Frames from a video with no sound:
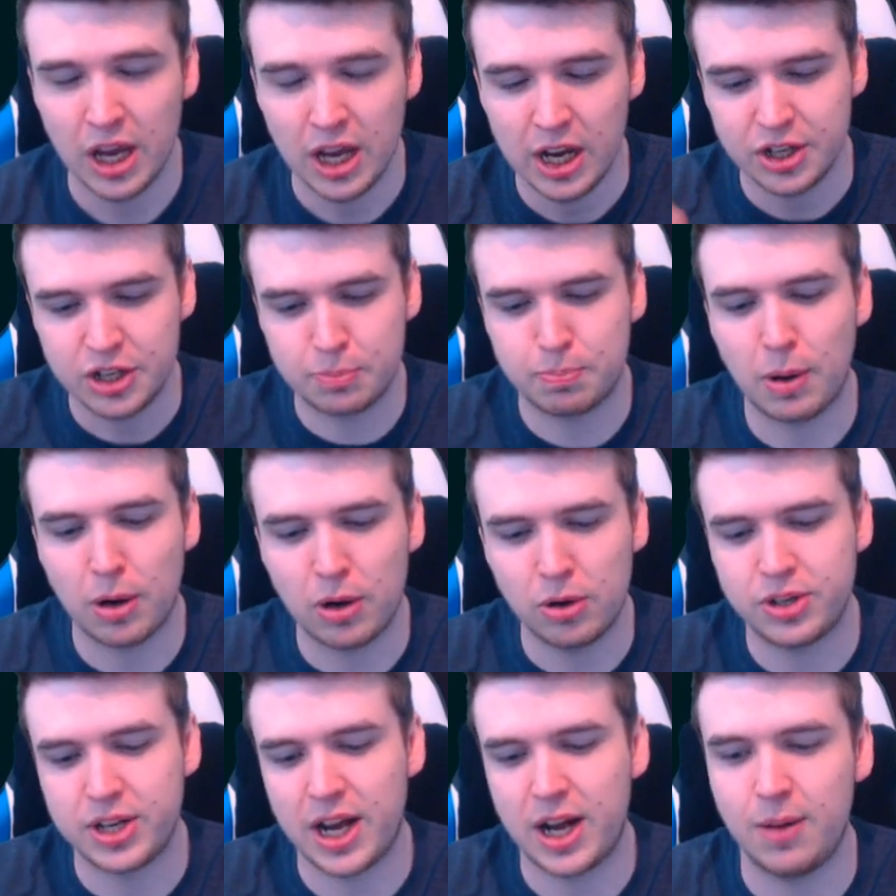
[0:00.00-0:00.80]
she's
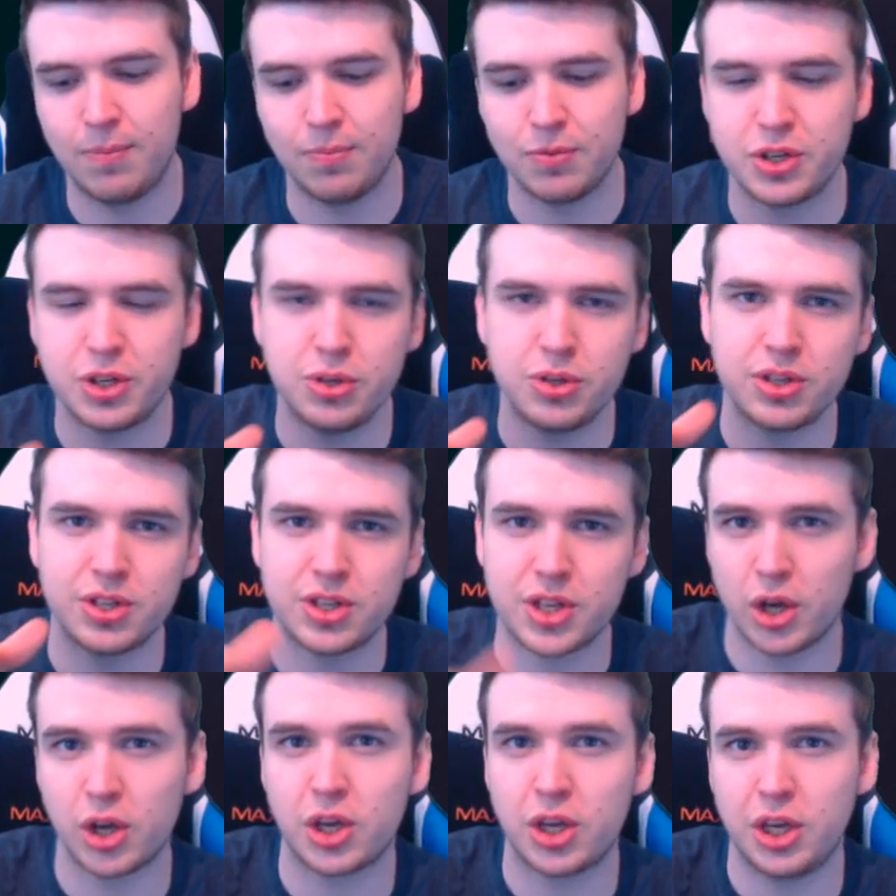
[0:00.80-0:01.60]
burrowed down, she uses
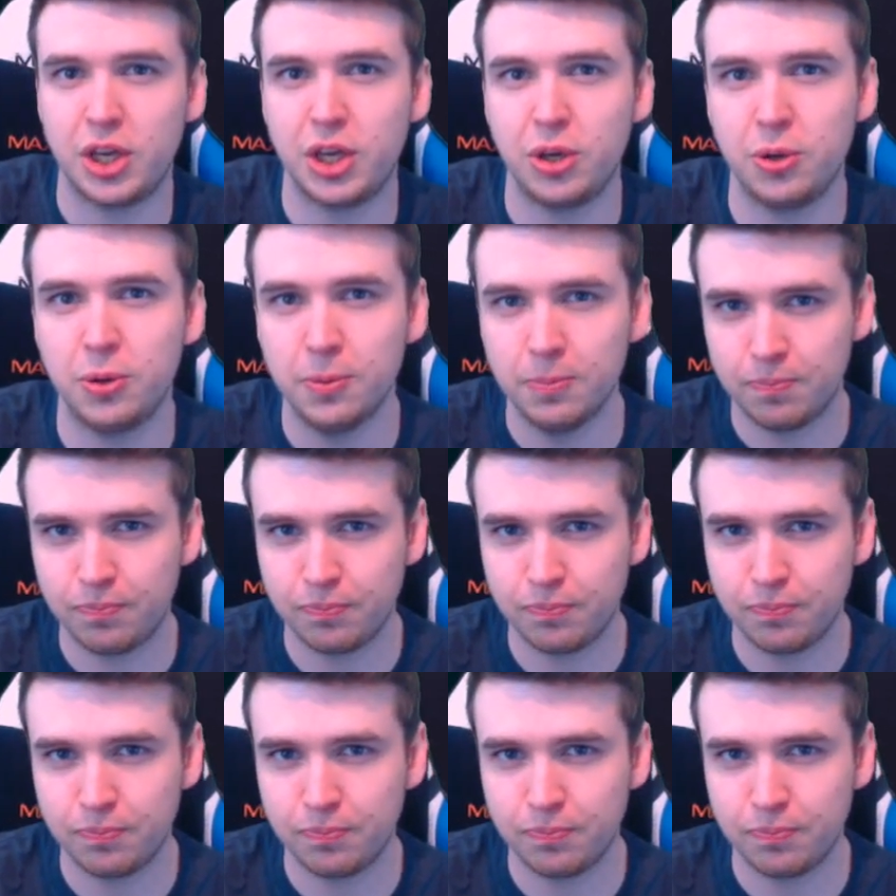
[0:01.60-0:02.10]
her Q,